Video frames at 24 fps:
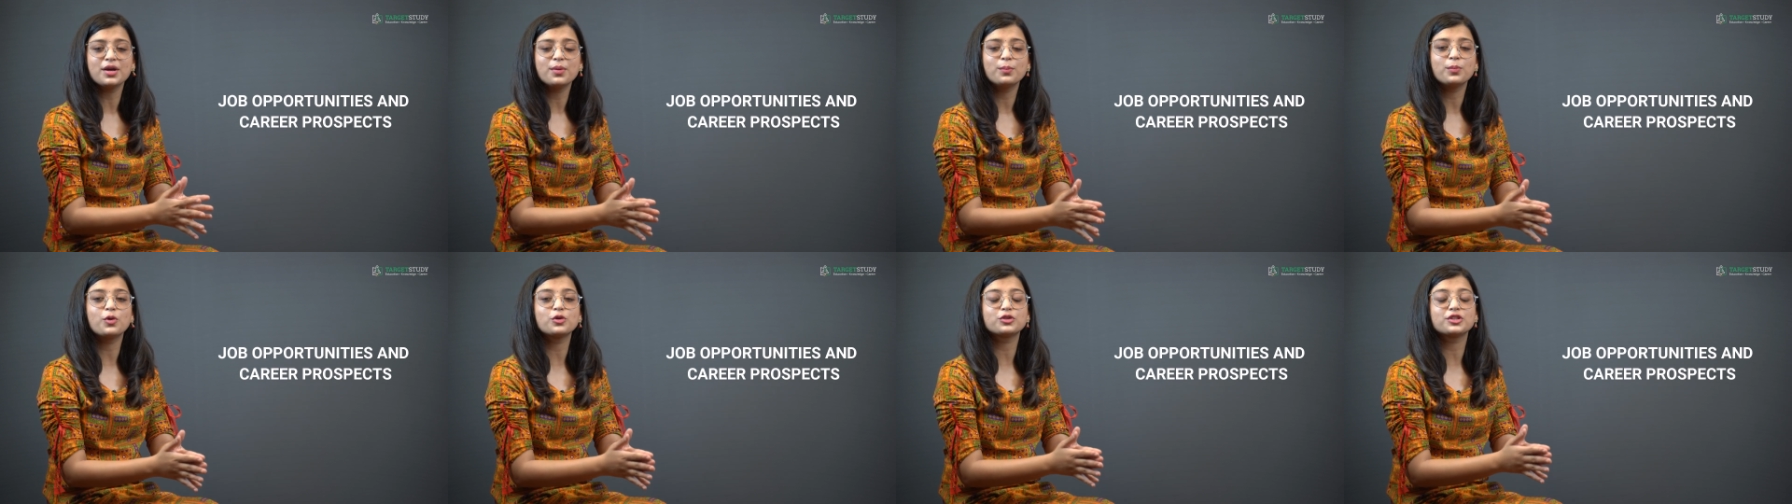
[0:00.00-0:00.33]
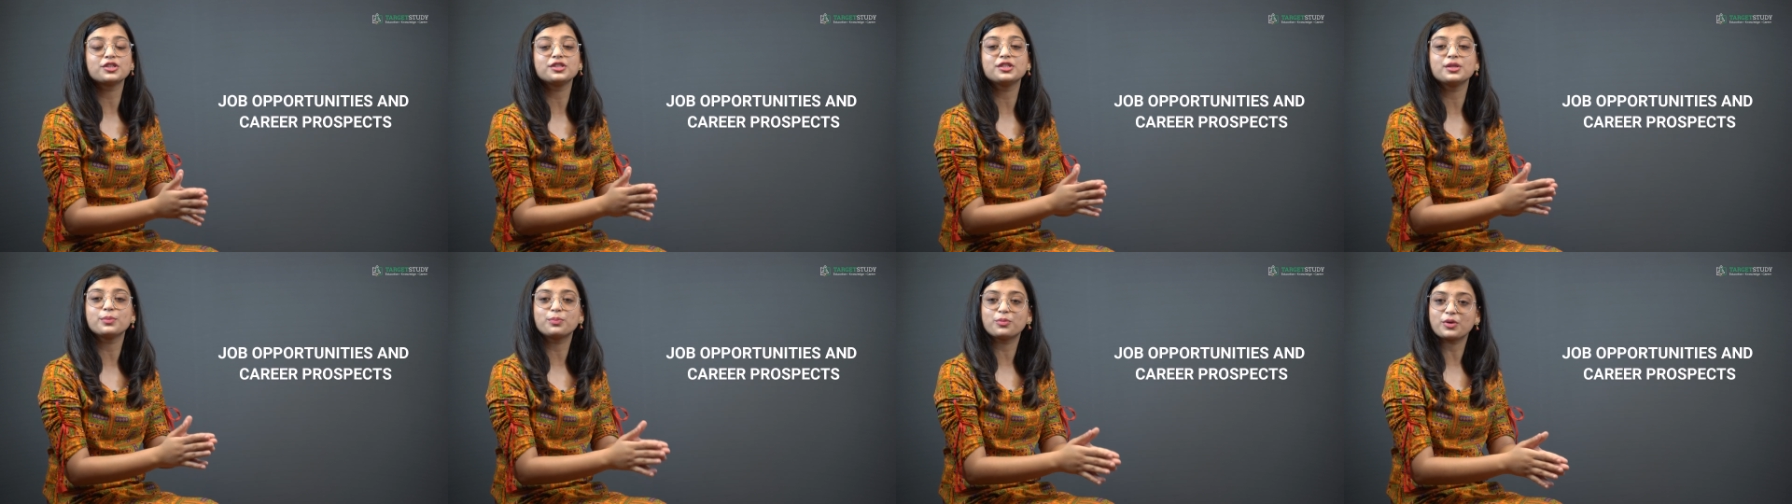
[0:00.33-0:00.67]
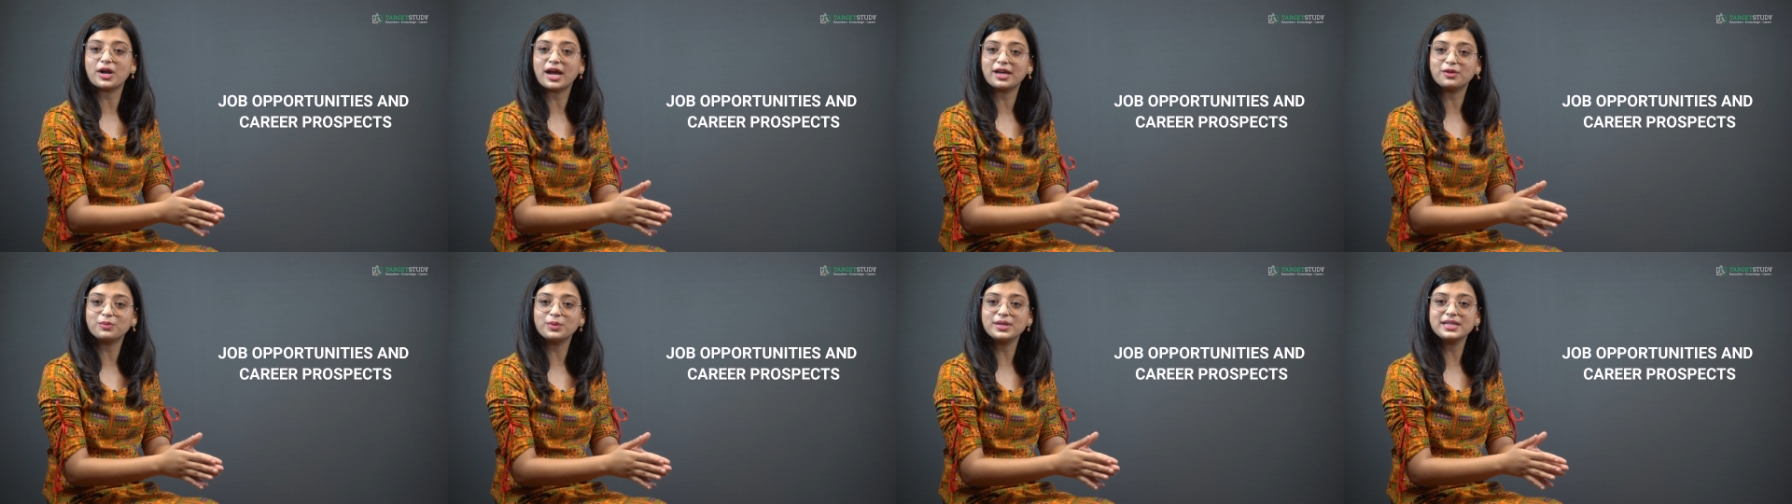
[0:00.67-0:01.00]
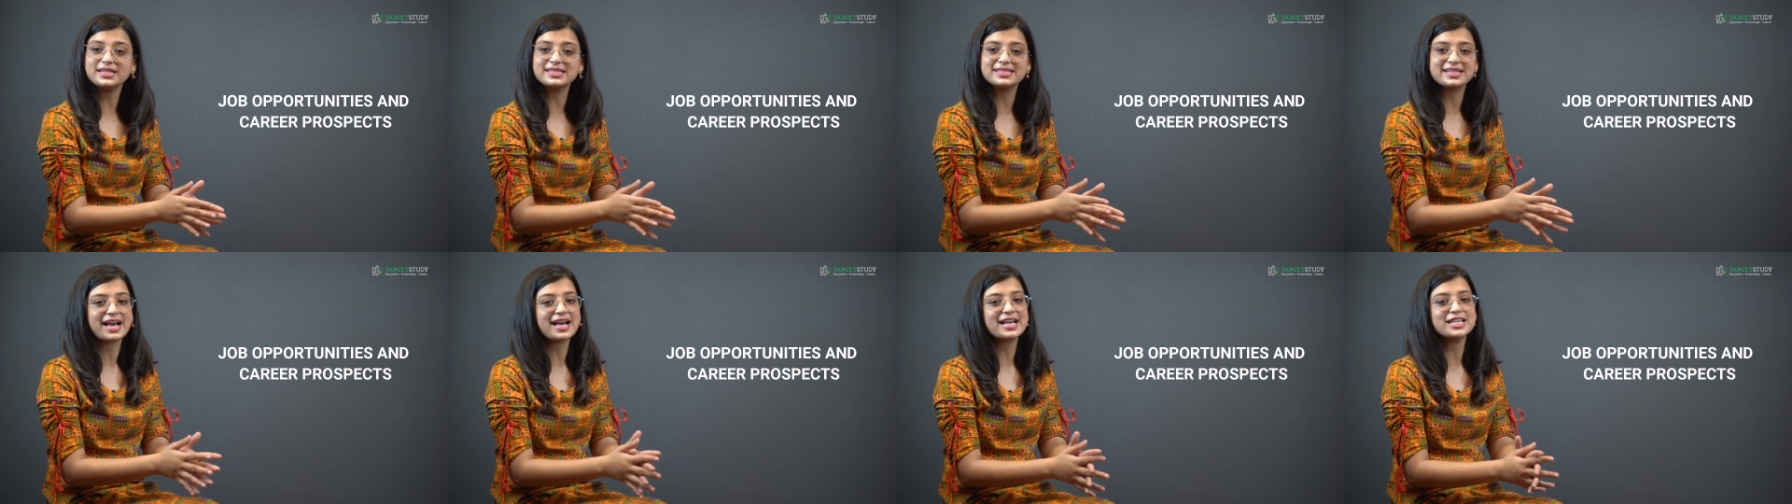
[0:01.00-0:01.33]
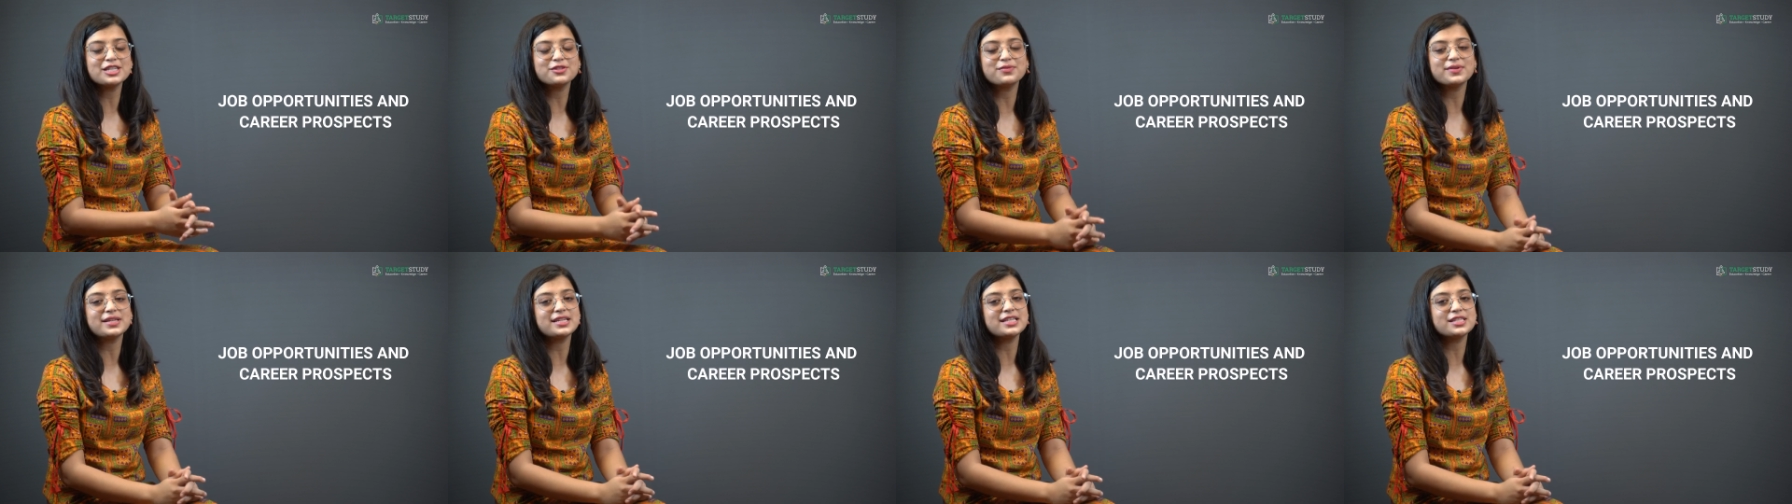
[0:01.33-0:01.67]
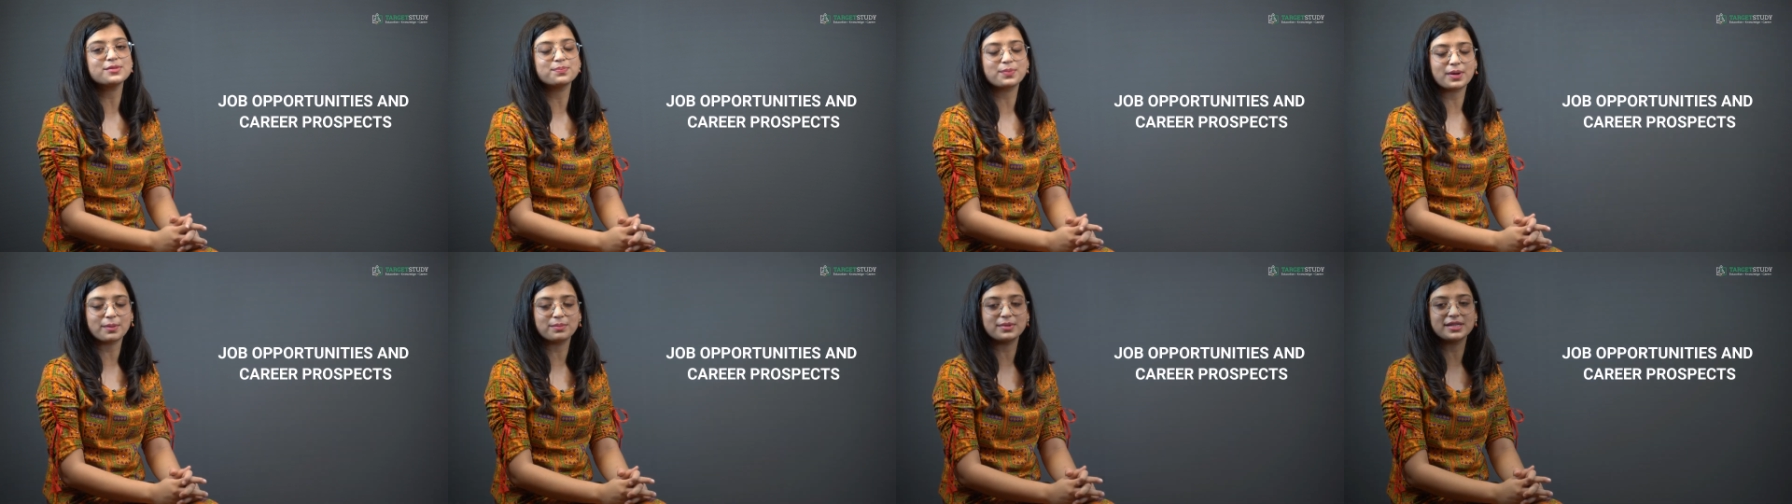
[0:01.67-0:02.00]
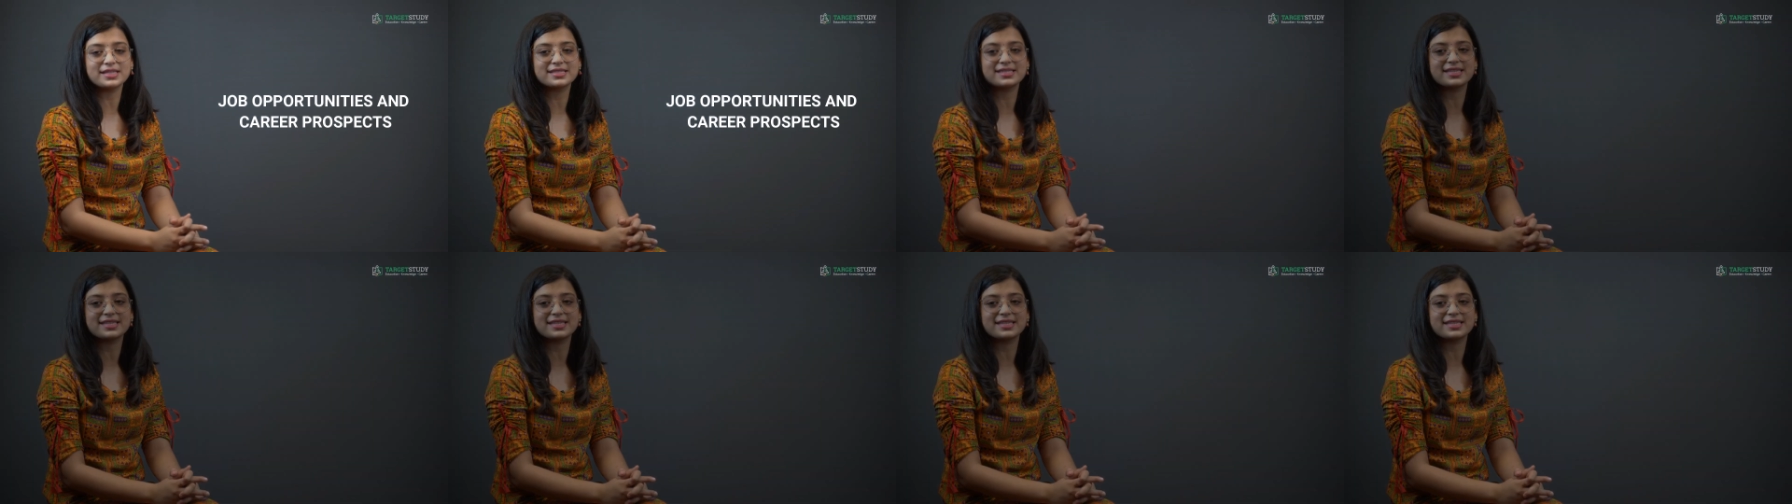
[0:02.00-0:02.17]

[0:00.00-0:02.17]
both in the private as well as public